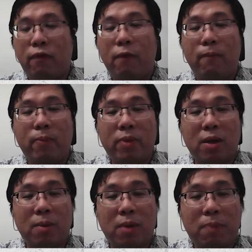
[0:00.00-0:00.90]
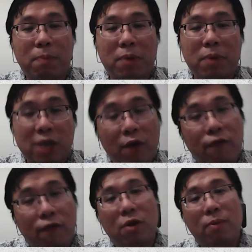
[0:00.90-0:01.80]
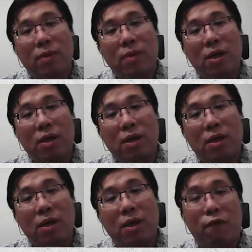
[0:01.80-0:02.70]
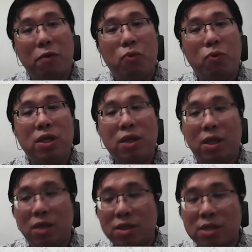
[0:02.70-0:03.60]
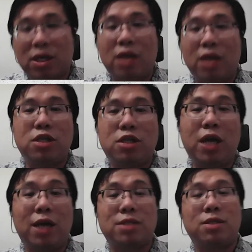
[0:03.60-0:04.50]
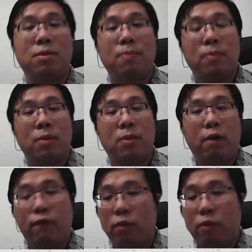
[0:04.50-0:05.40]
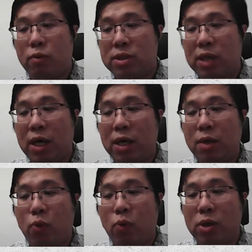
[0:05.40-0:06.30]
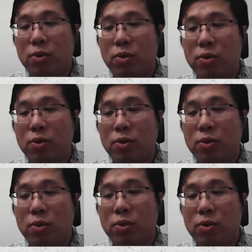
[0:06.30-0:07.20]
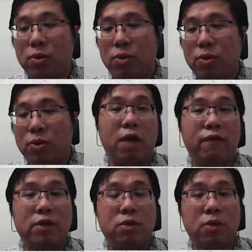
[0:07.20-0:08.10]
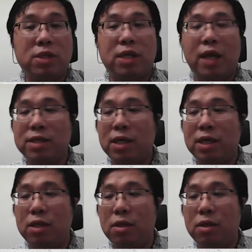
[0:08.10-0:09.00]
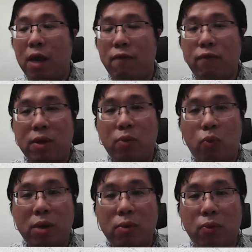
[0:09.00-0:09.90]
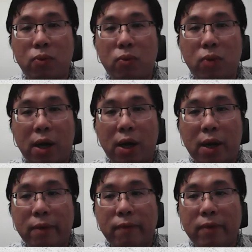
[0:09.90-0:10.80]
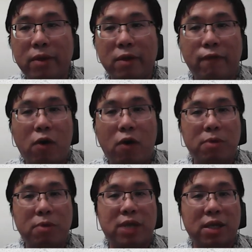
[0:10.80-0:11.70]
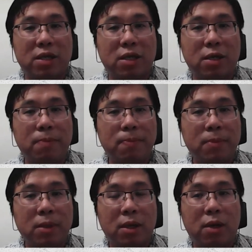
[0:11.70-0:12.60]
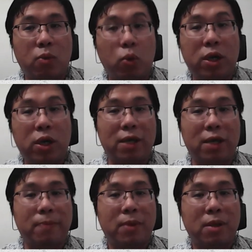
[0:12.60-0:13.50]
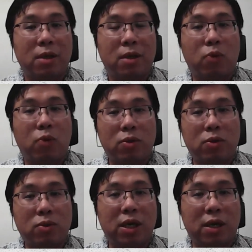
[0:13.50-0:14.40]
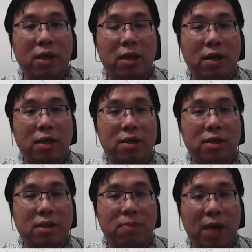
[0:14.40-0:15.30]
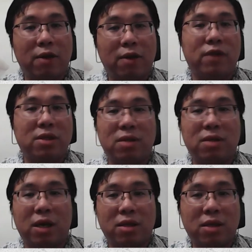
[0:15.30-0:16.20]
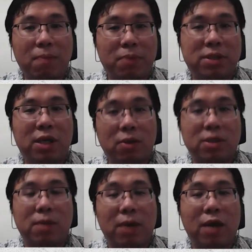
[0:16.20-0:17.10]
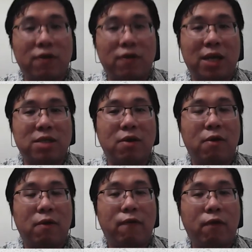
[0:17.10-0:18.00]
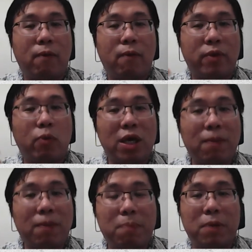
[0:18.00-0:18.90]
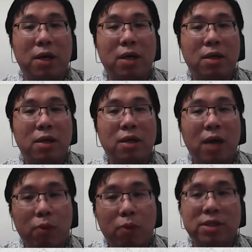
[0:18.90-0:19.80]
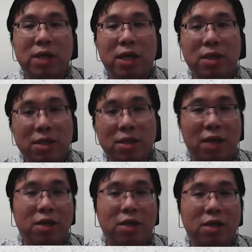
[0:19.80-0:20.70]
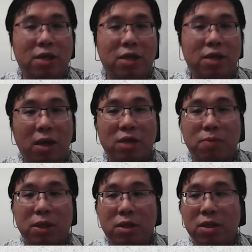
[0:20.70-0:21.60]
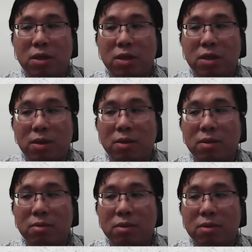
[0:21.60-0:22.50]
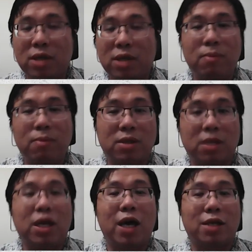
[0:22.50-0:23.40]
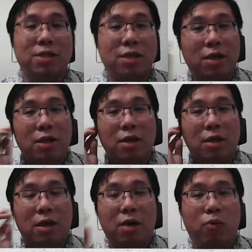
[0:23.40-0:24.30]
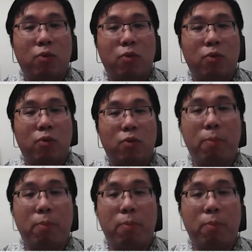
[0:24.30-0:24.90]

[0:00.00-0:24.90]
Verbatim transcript: from the People's Health Forum point of view, we think that this is additional tax. If you say you want to have this social health insurance and asking everyone who are in the formal sector working, you want to take some kind of a, like 10% or some kind of tax from the working people, I would say this additional expenditure sum is a tax. Where you